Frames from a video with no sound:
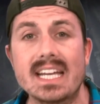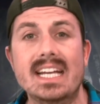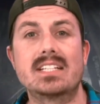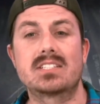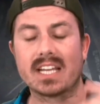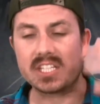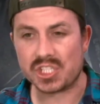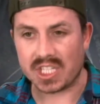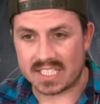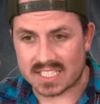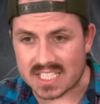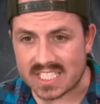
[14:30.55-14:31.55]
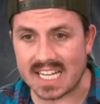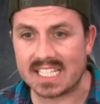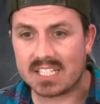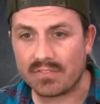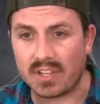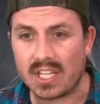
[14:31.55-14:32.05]
it's like she
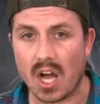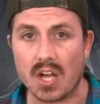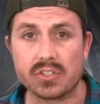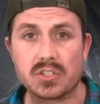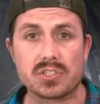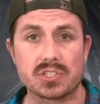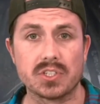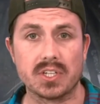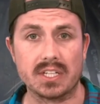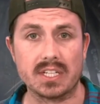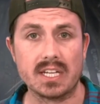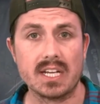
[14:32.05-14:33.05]
instinctively understood